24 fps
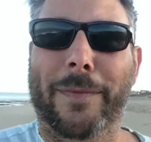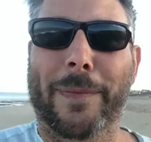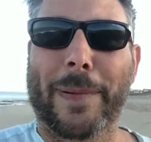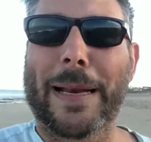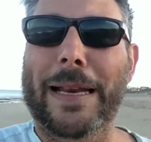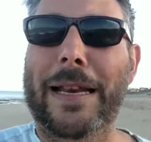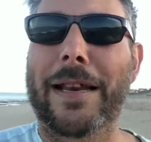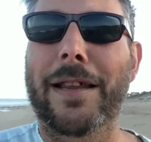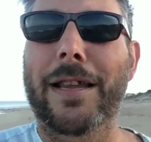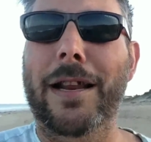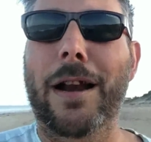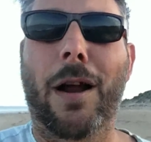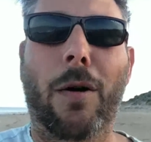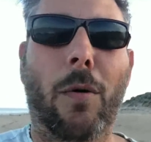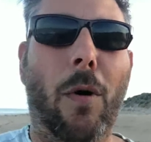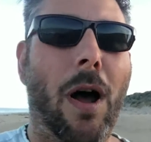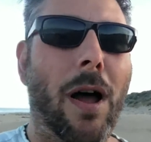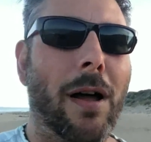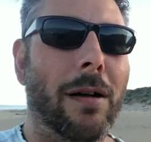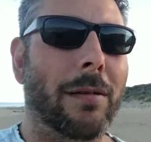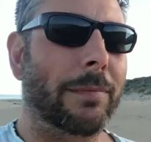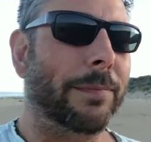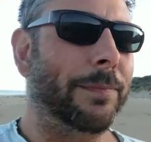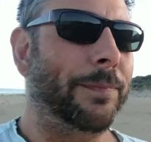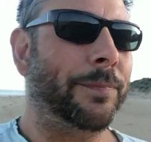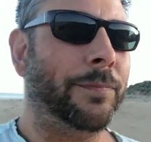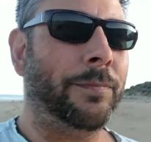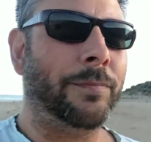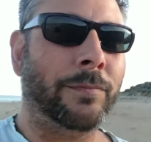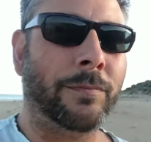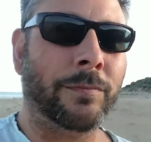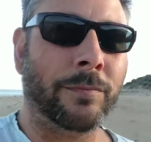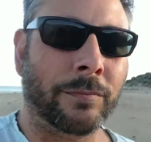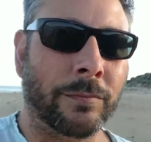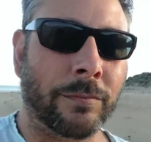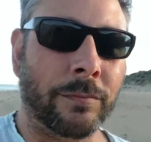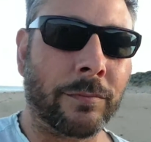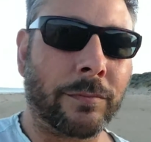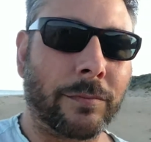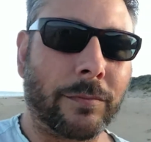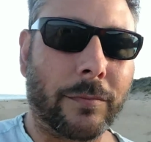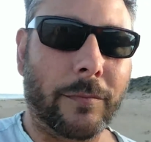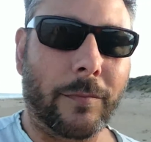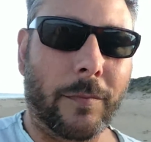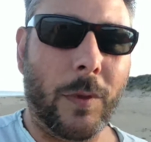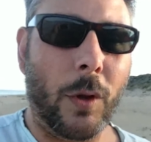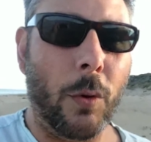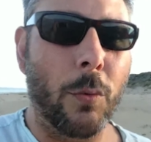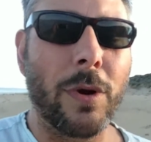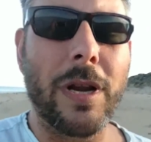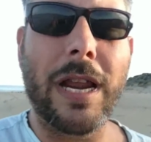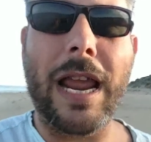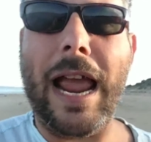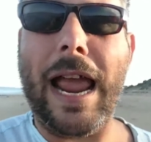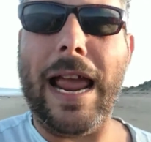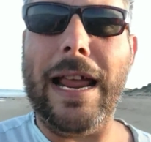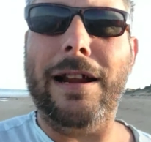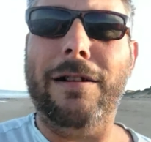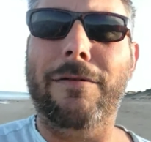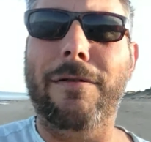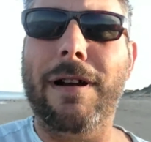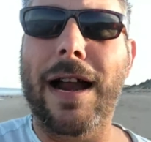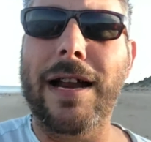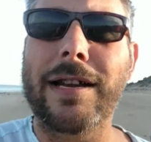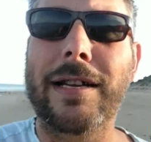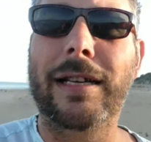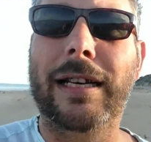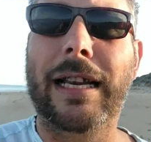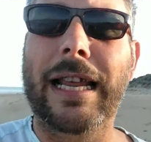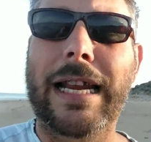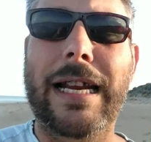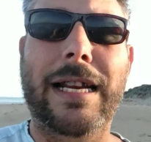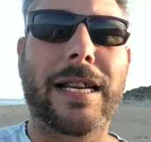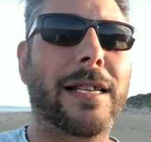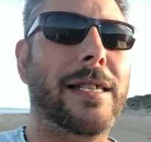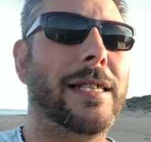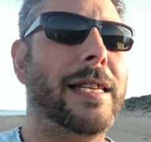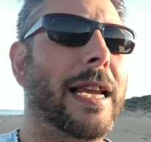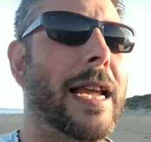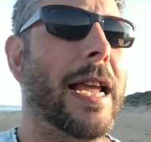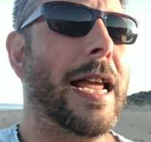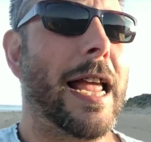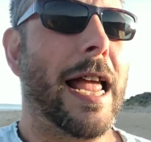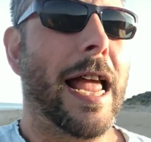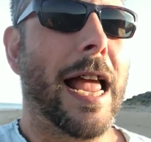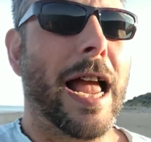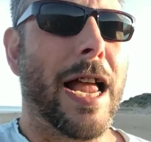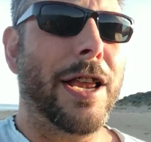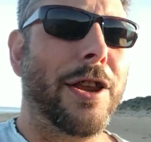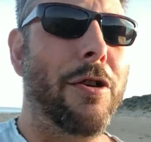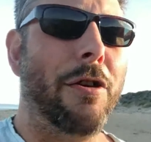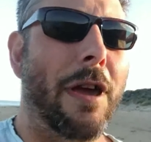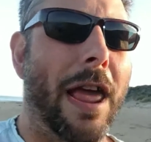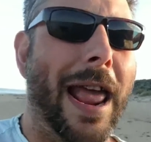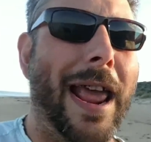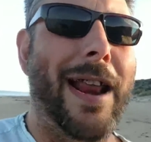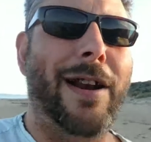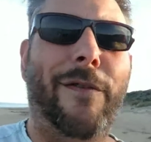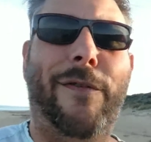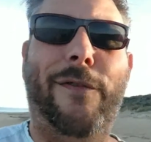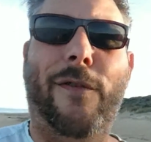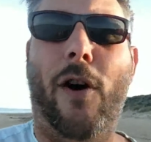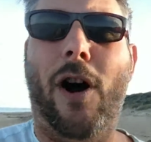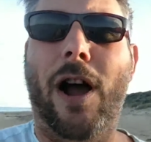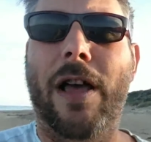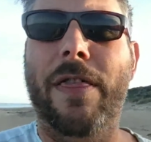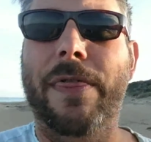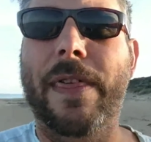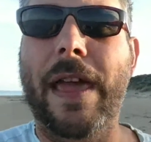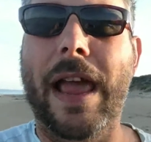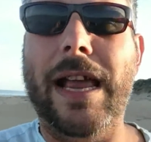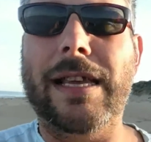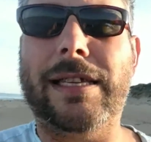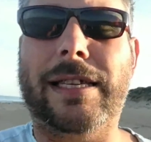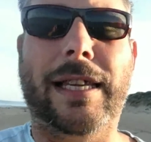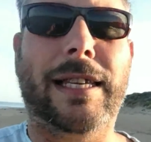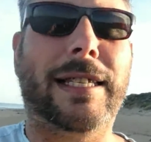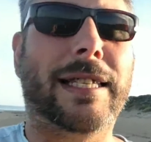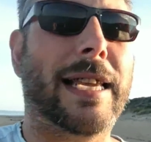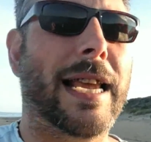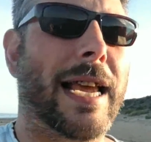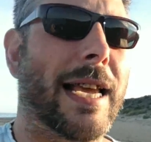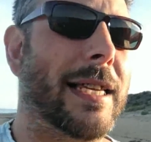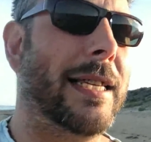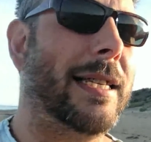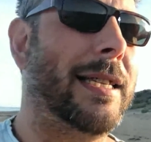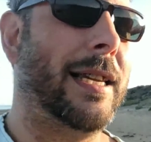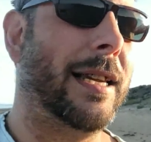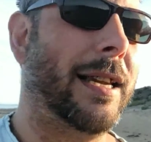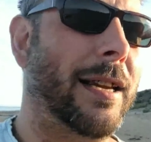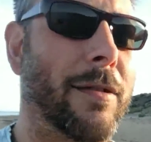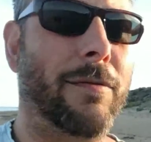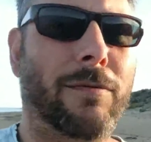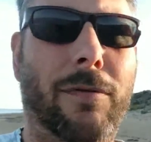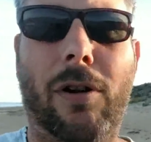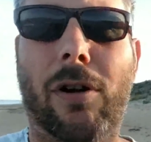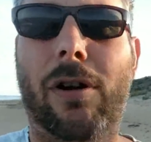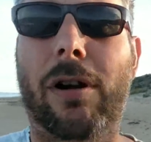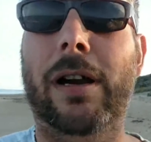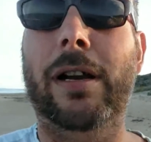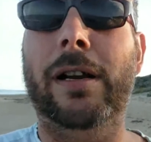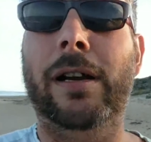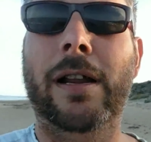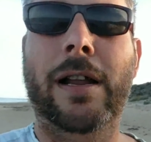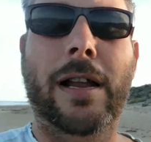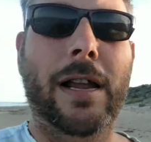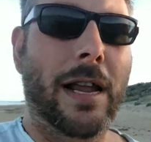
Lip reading: But you know what? When you hang around your leaders and you edify their success, right?